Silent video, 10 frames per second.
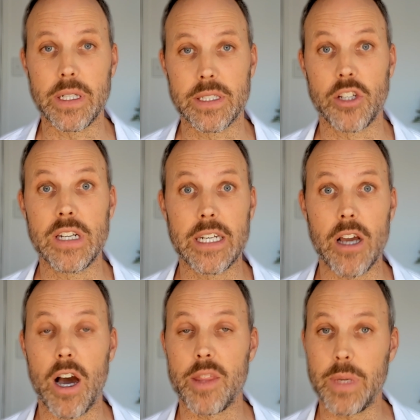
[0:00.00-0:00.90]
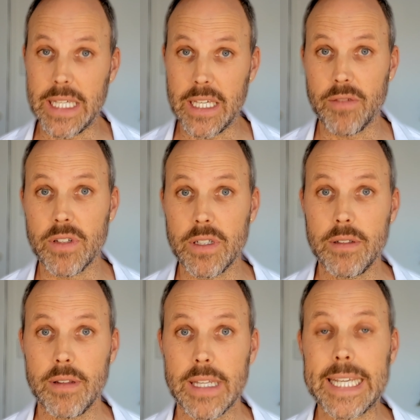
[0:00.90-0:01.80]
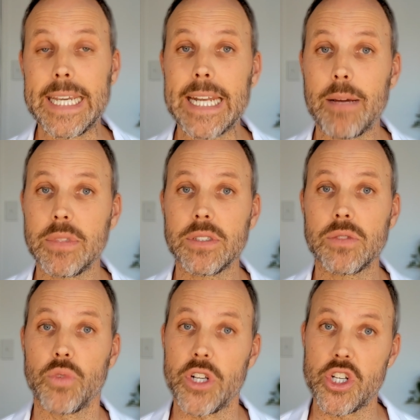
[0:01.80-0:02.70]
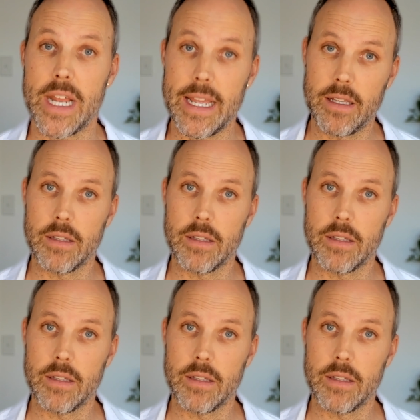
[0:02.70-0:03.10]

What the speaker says: So you need to either be given the key numbers, which